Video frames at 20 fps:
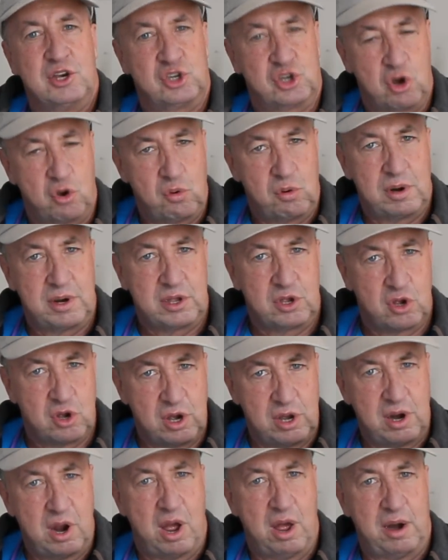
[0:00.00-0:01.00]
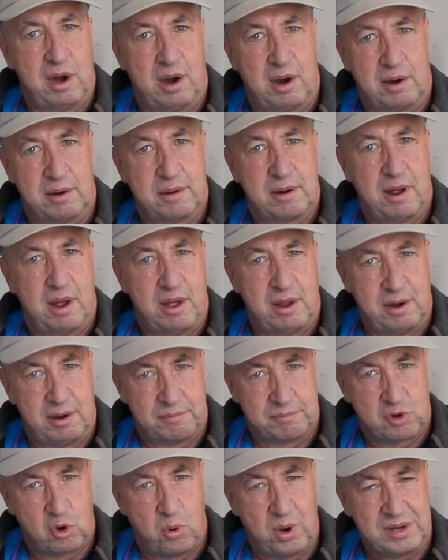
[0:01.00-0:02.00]
totally good on
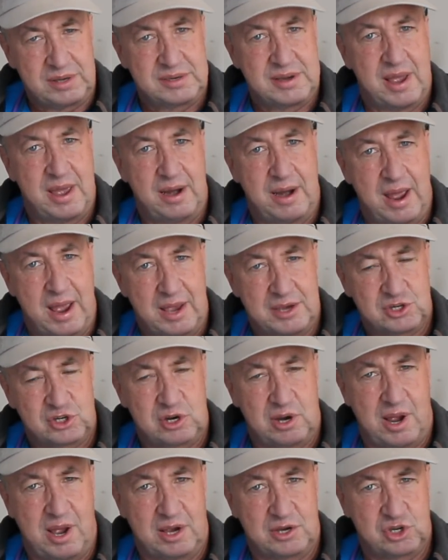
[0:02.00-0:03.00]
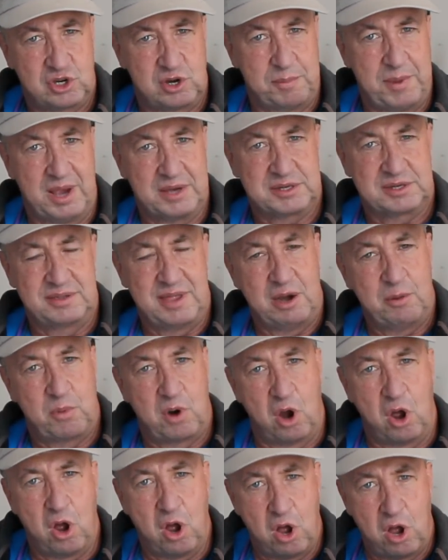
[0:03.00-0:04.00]
our quick down oxygen masks. They
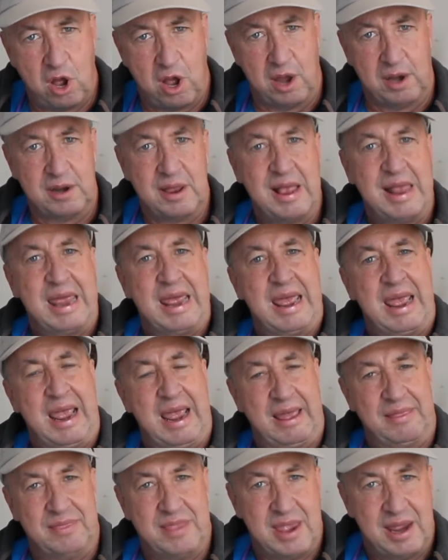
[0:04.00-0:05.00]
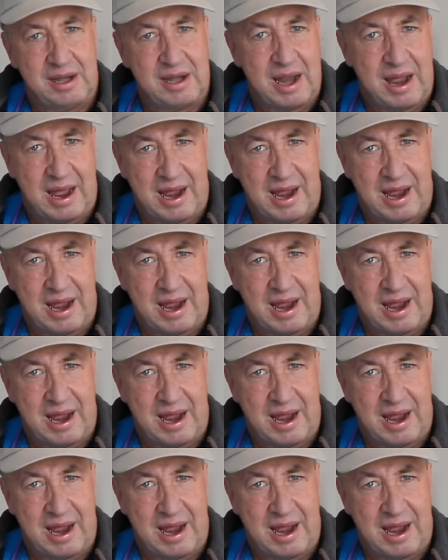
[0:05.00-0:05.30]
were on, and then